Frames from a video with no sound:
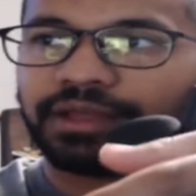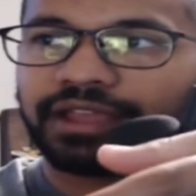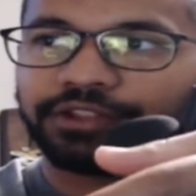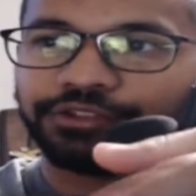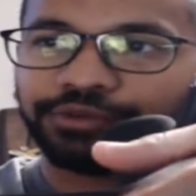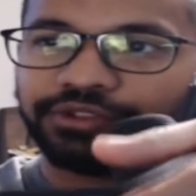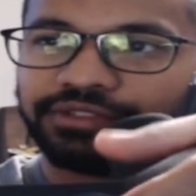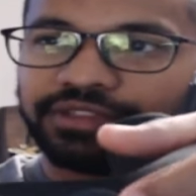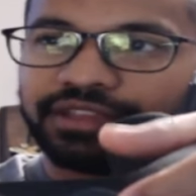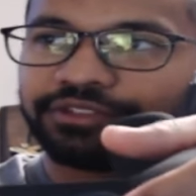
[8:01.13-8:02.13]
And again, to
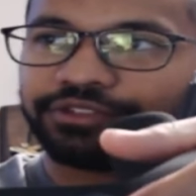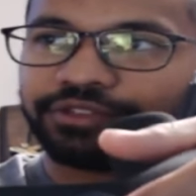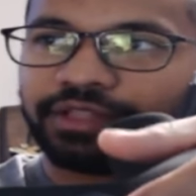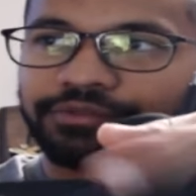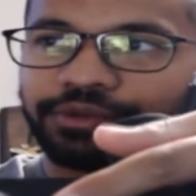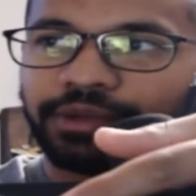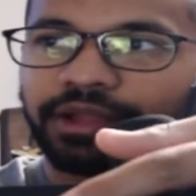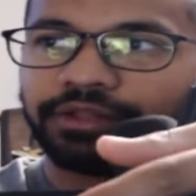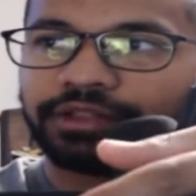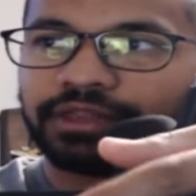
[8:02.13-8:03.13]
adjust things, it's just left or
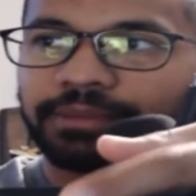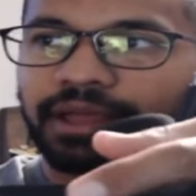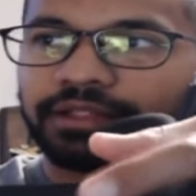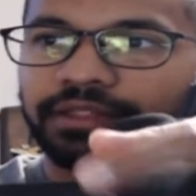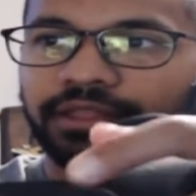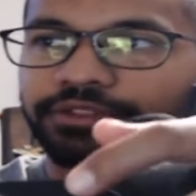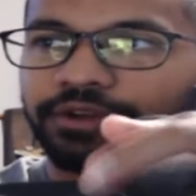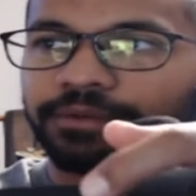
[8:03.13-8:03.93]
right on the D-pad. That's all.